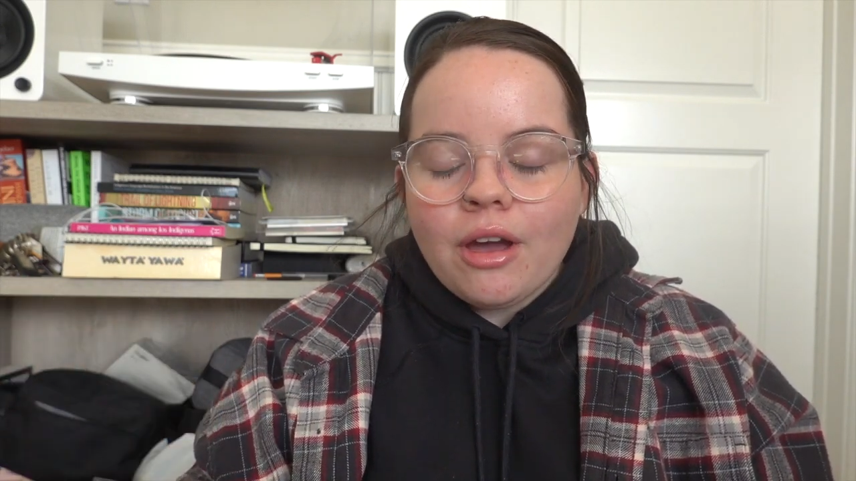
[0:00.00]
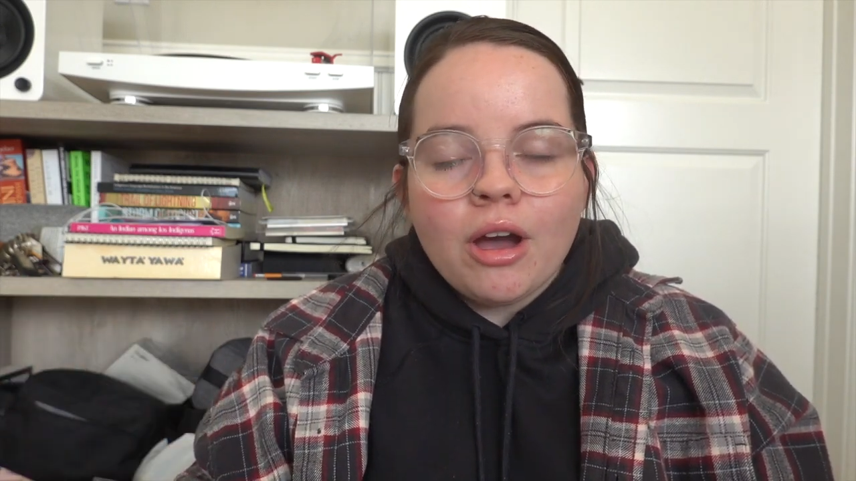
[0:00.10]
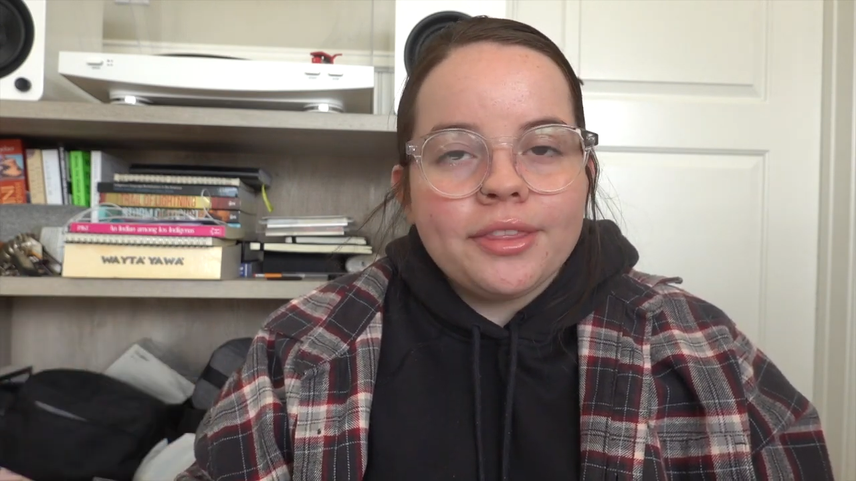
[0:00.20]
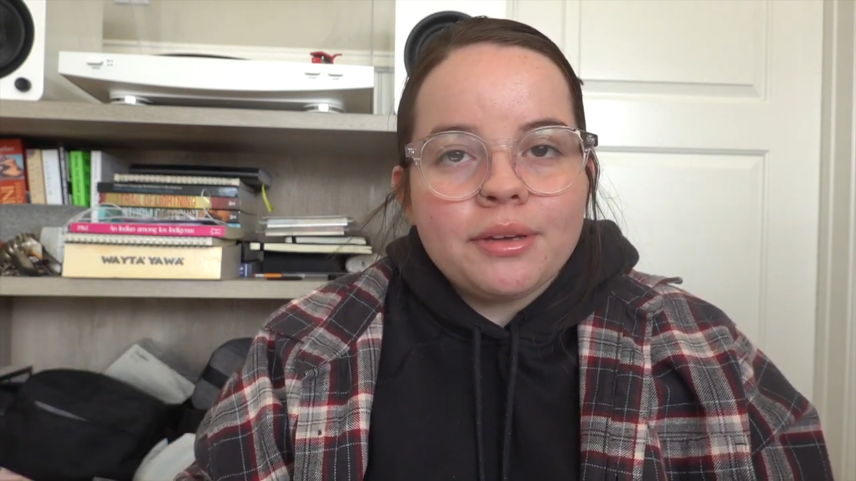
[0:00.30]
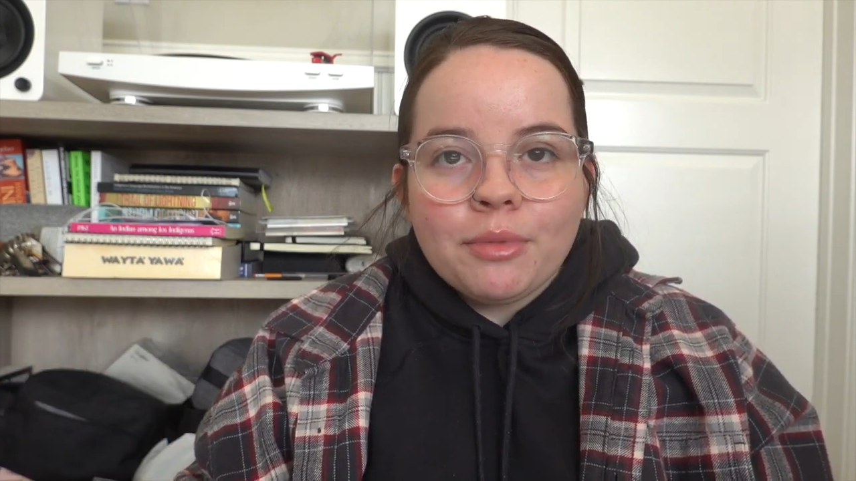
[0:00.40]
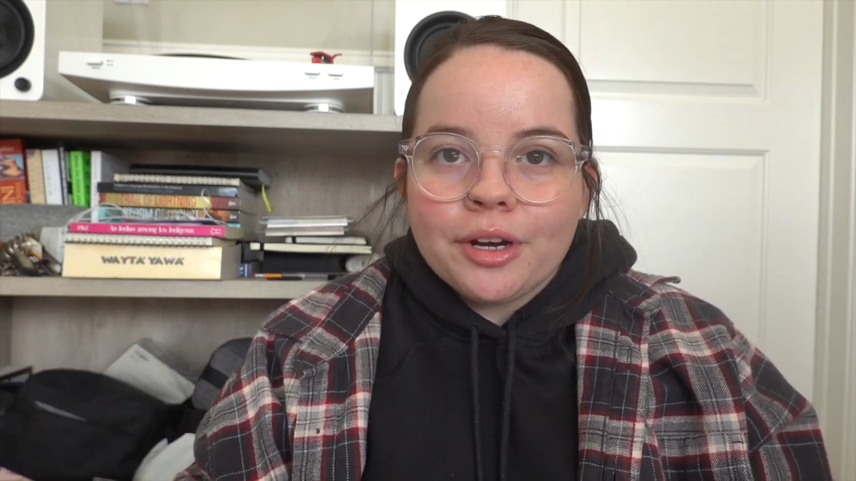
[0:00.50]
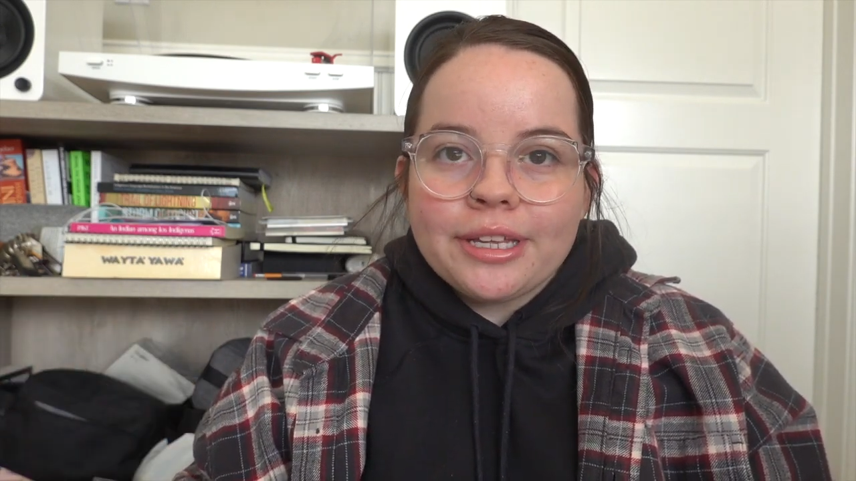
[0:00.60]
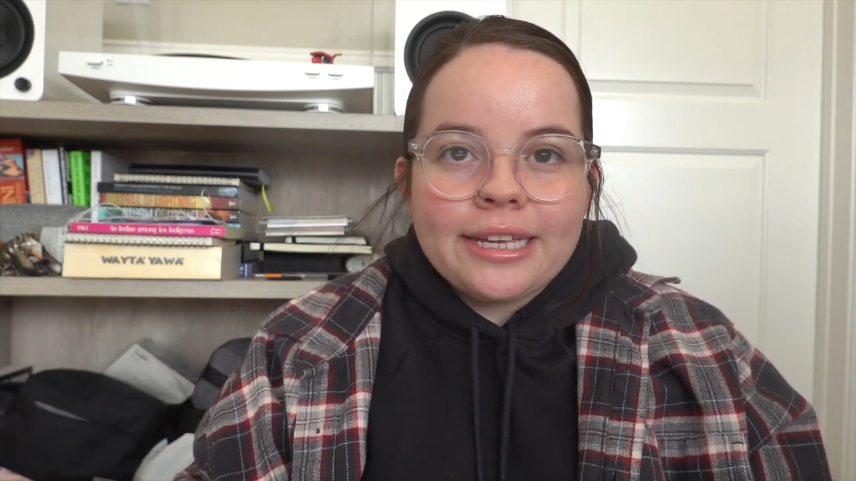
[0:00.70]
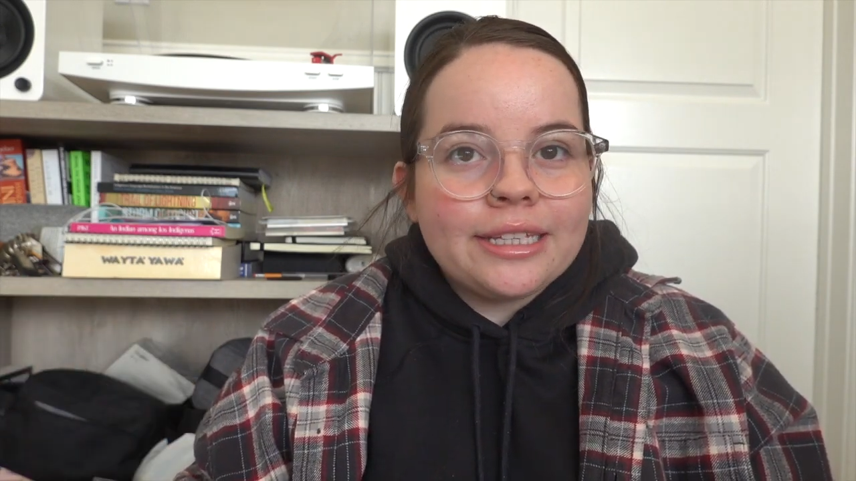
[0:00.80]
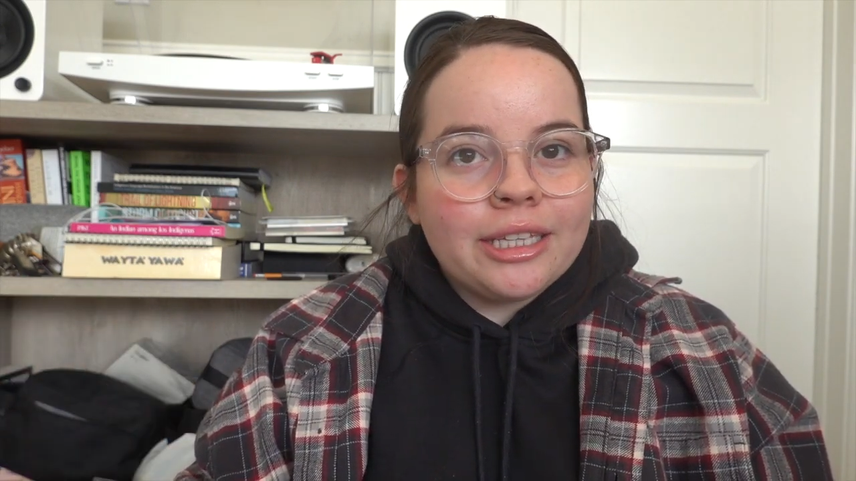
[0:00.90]
on the
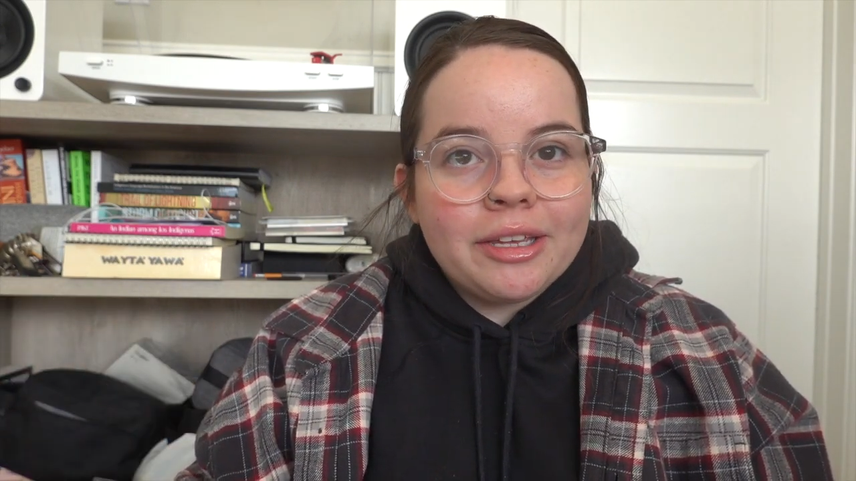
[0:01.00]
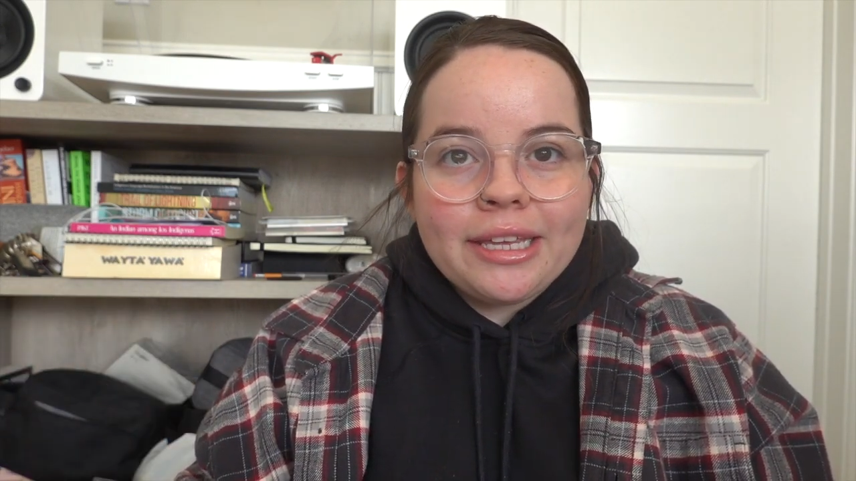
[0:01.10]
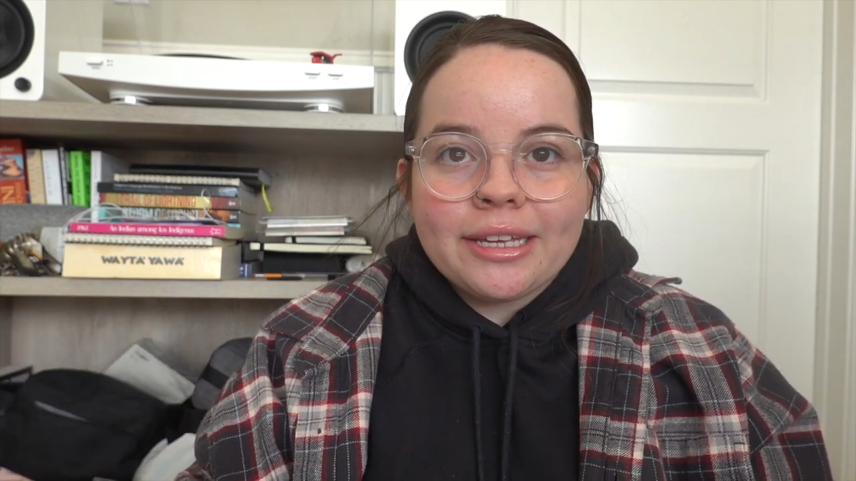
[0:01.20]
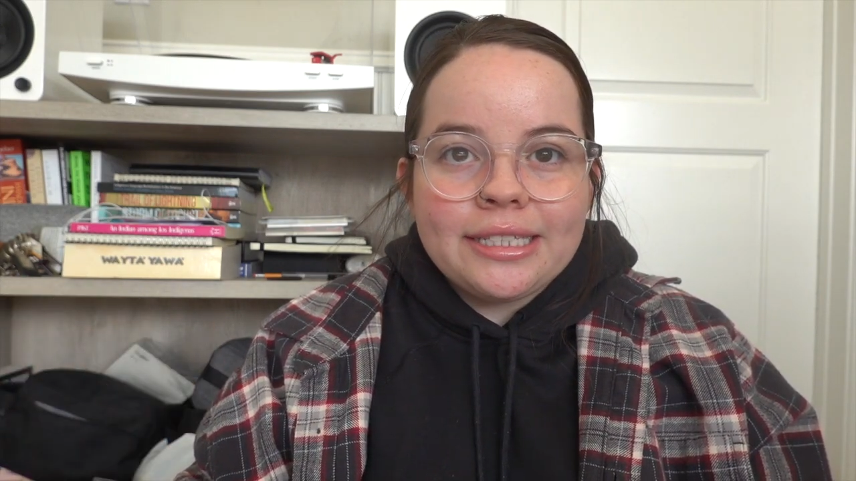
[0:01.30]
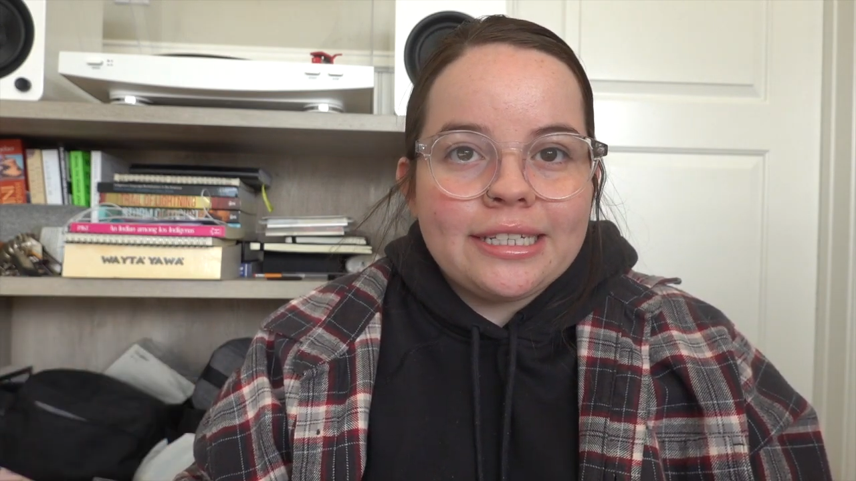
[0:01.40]
market looking on